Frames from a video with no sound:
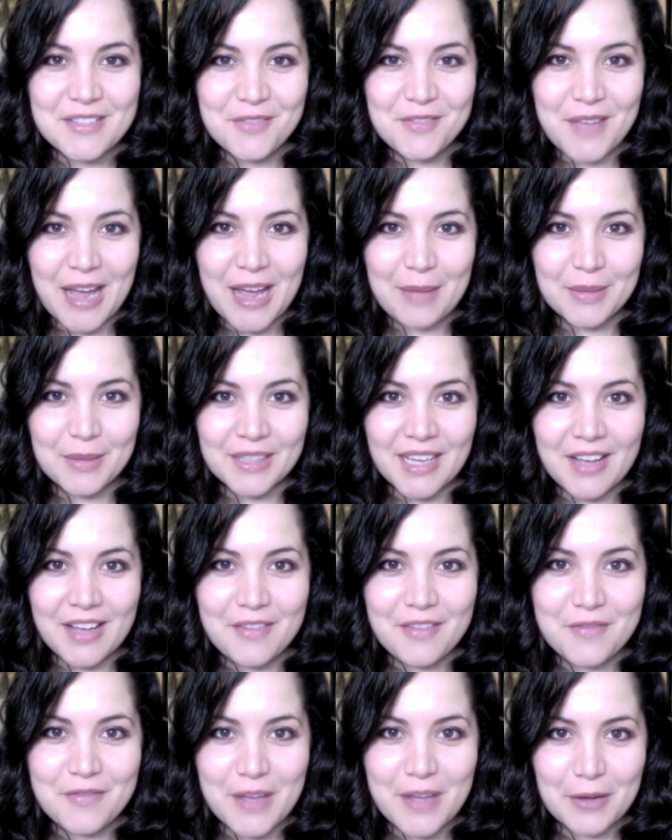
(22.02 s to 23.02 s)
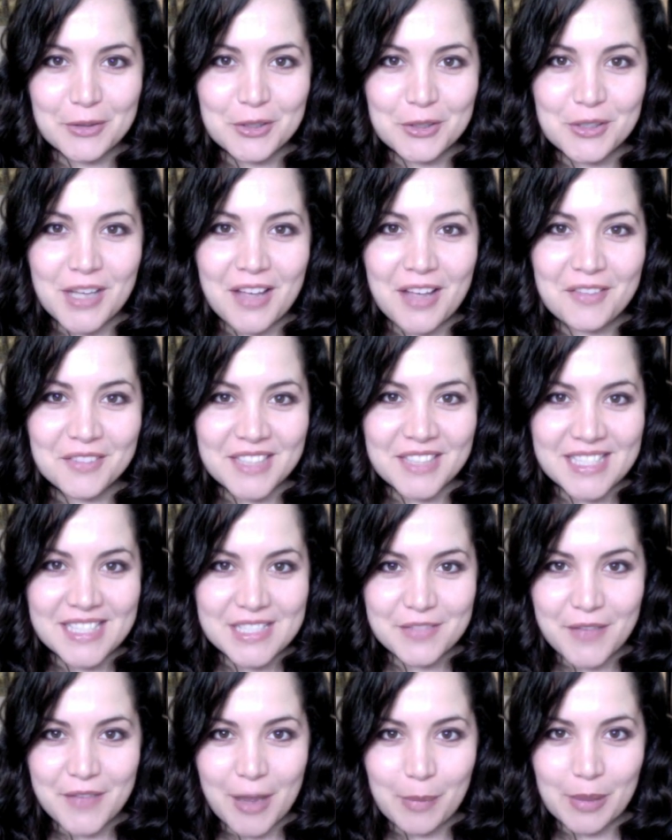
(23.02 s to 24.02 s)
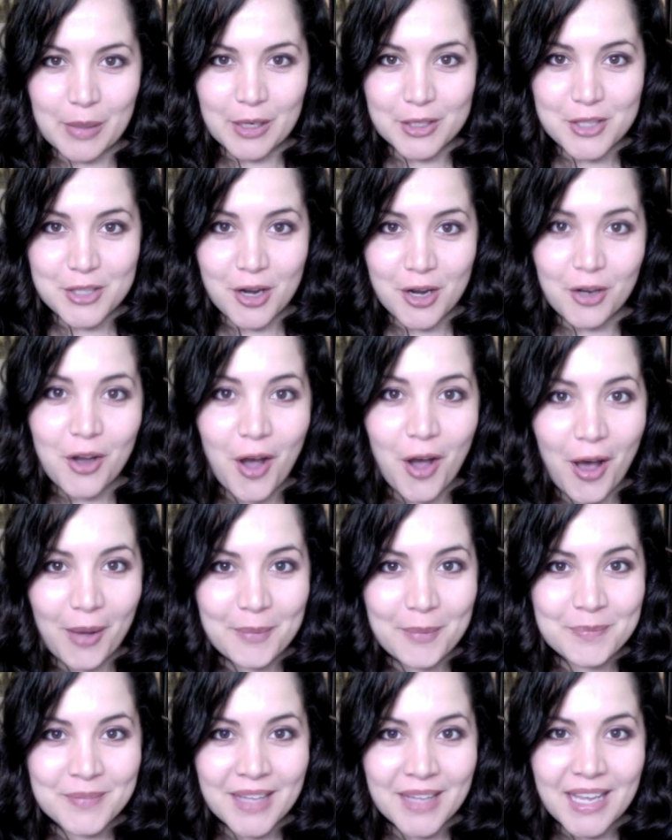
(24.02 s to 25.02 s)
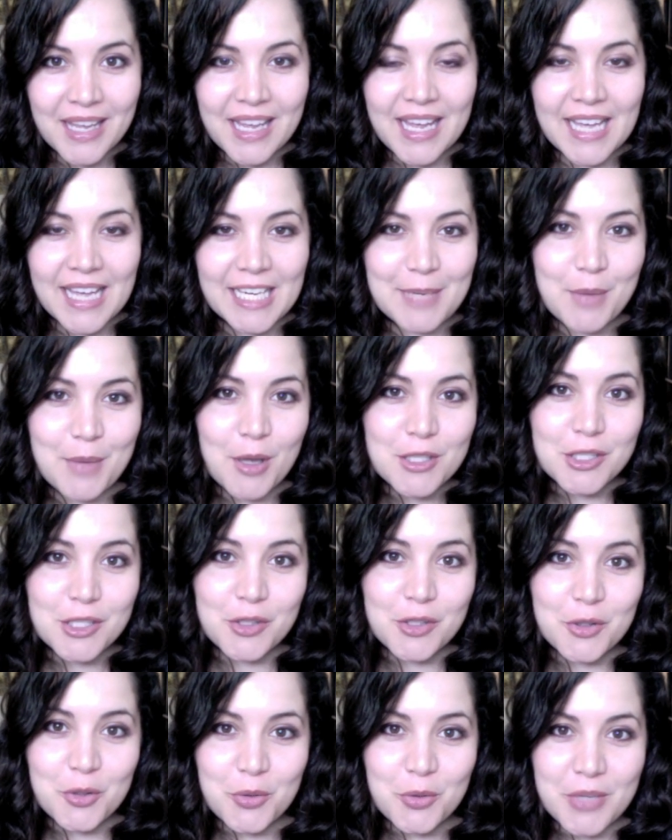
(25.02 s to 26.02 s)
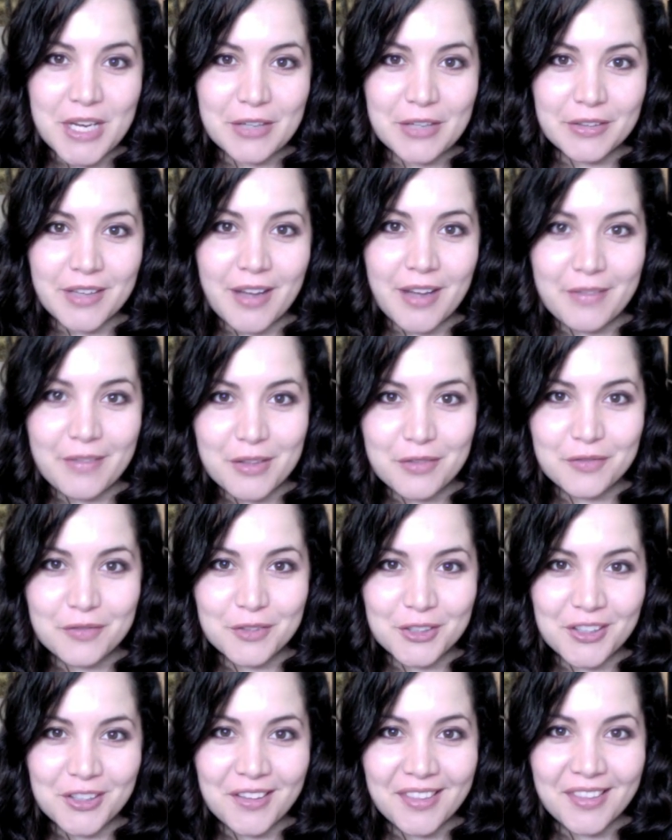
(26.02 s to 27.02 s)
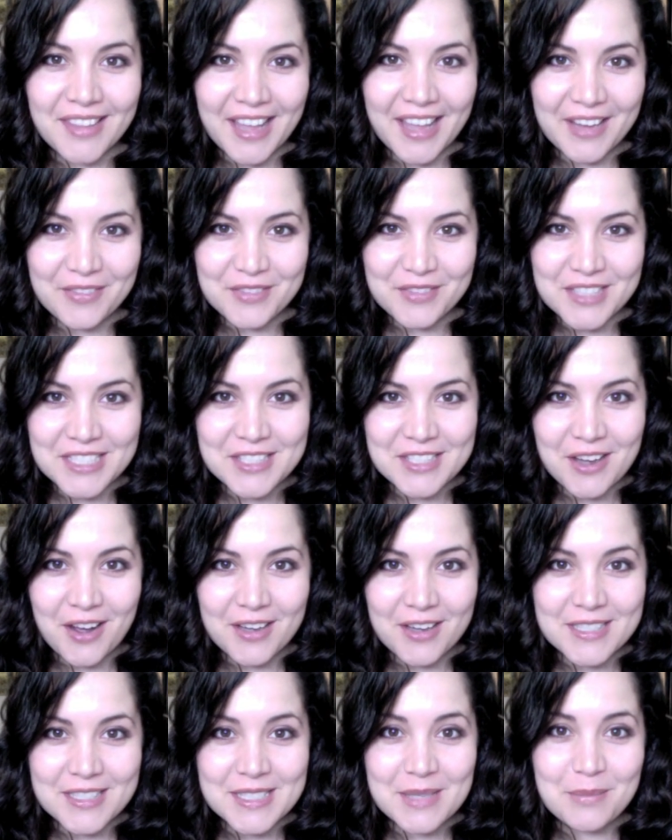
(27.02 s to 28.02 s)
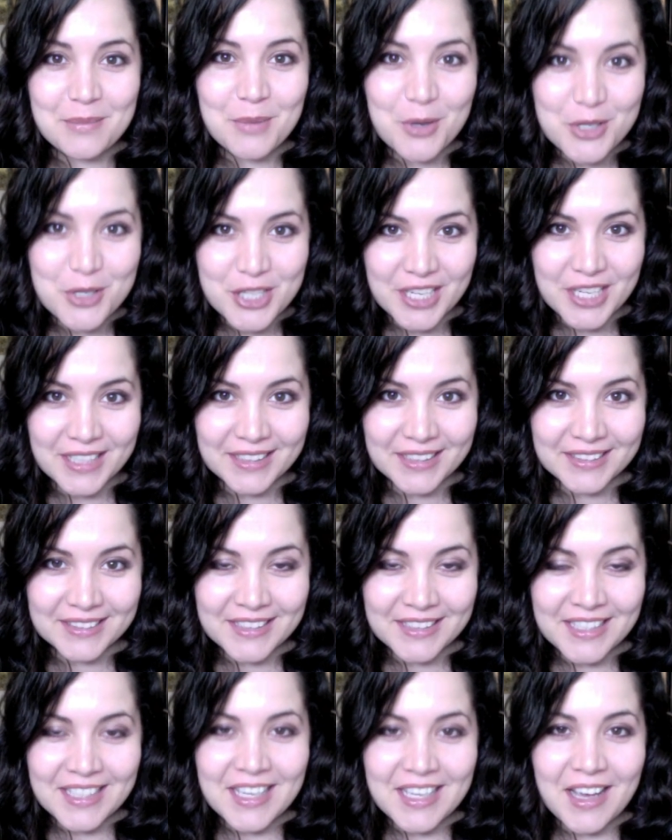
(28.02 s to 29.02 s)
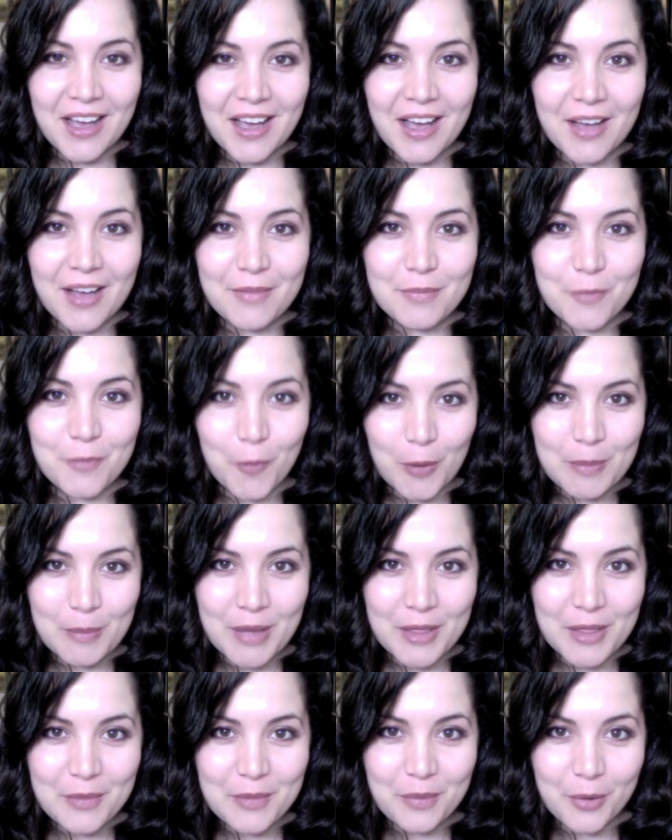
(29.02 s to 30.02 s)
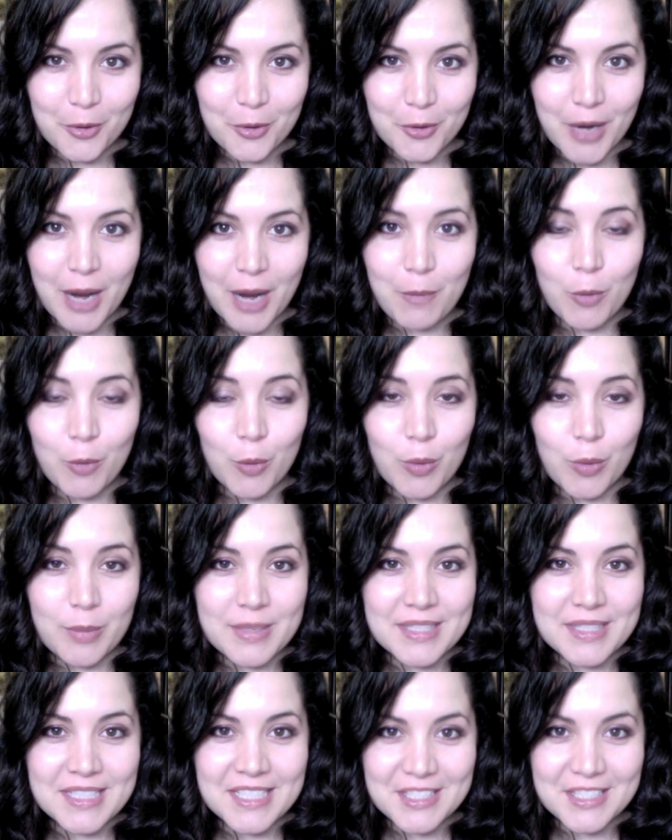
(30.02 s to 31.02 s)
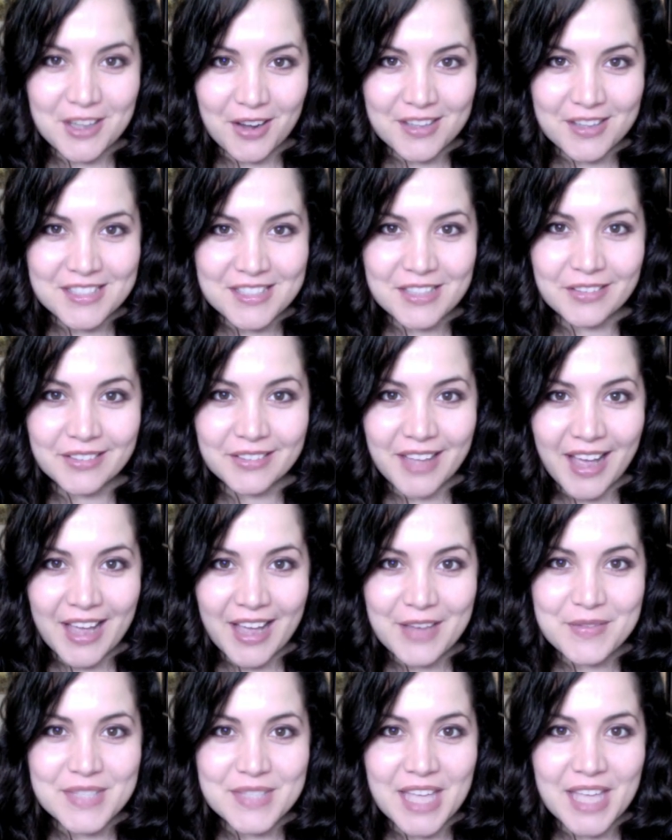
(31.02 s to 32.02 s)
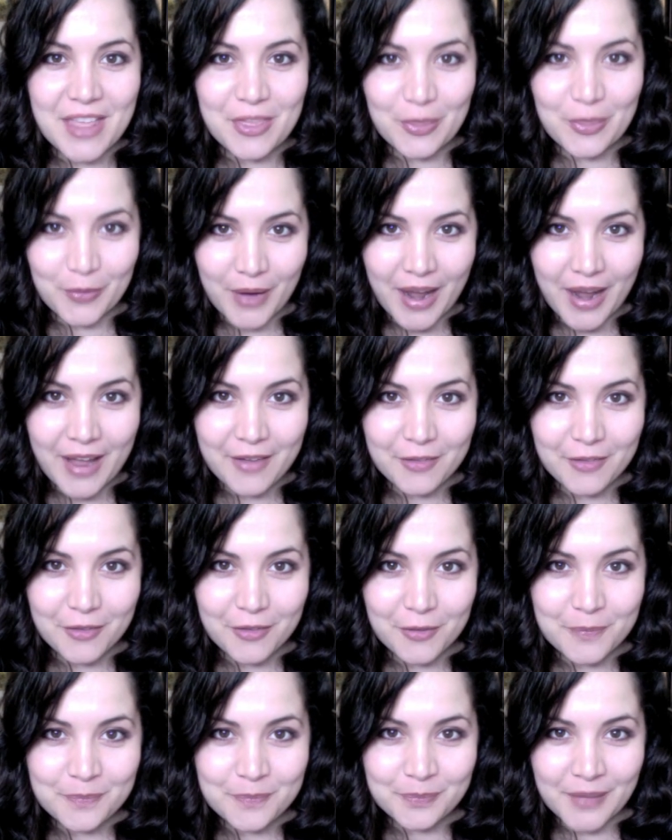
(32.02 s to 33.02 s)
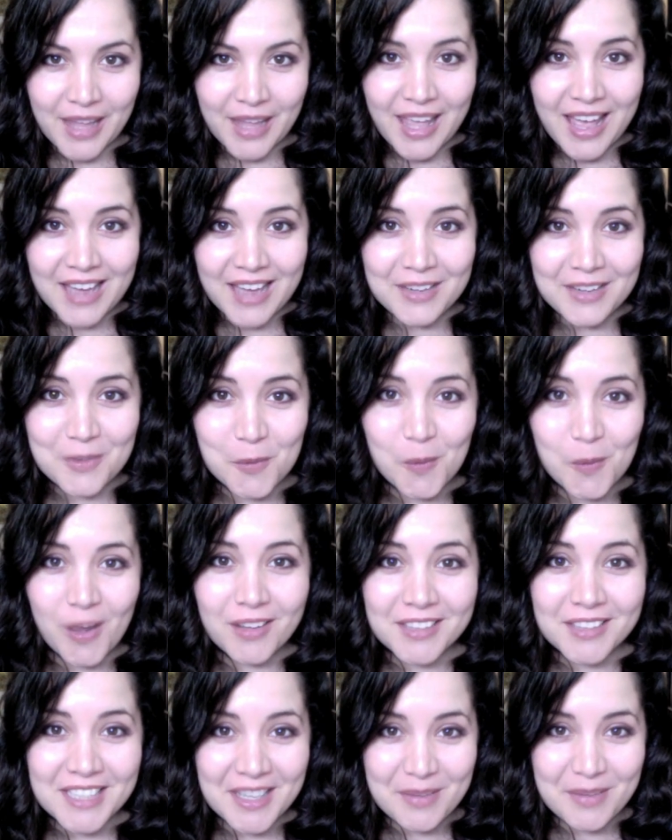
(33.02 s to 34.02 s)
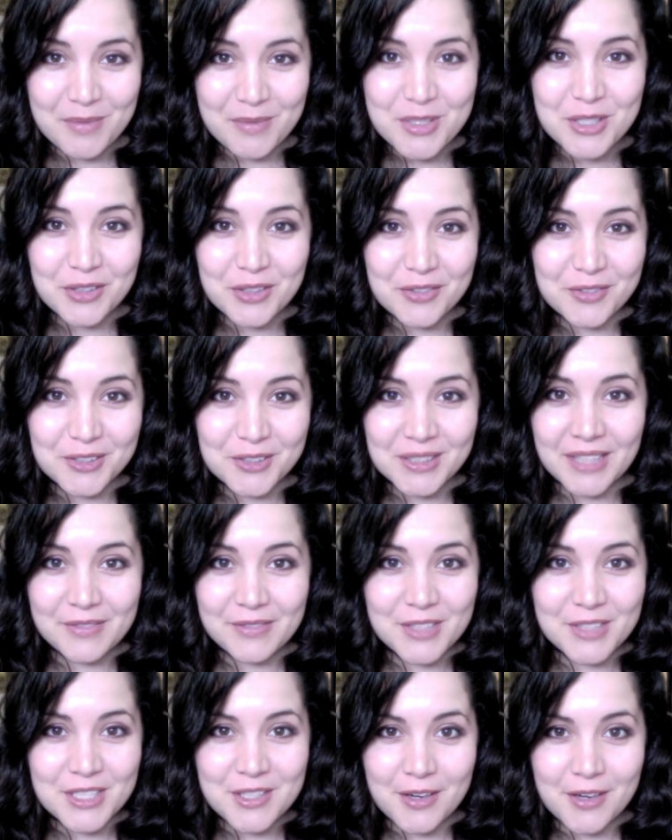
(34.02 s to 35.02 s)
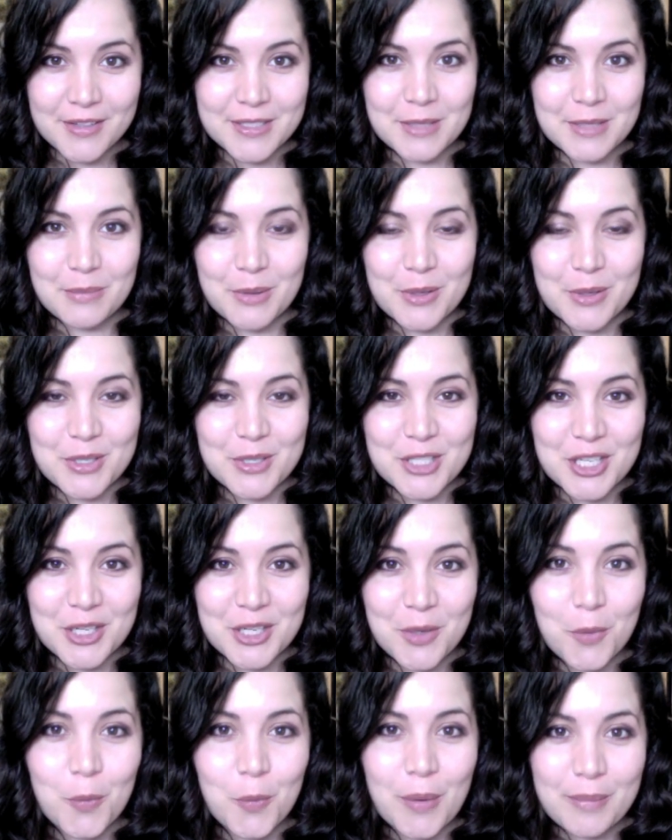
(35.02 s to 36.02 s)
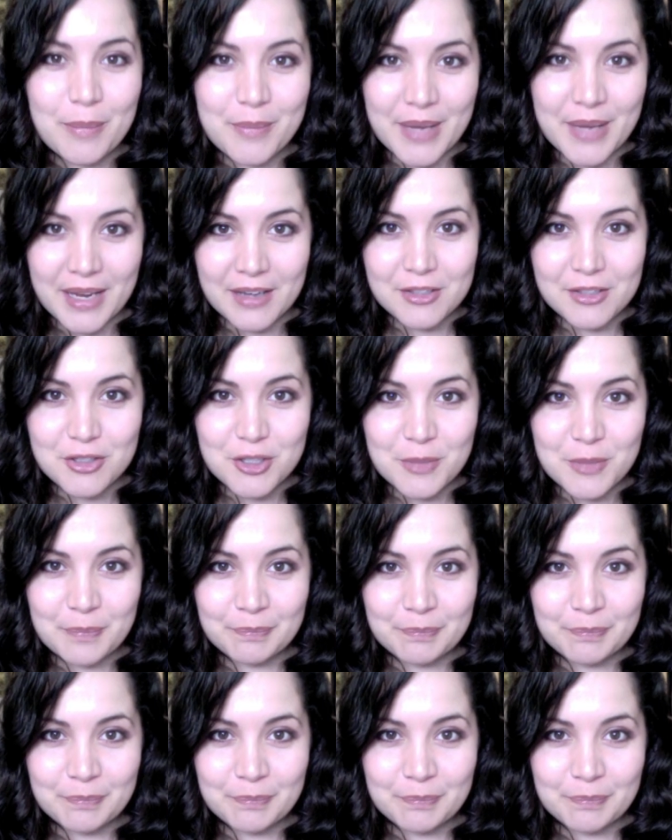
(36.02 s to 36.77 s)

Fabrega, founder of lisafabrega.com, and I'm also the creator of the Full Life Detox Immersion, a 4-month program where women detox their lives and thrive. And welcome to the Full Life Detox Immersion webpage.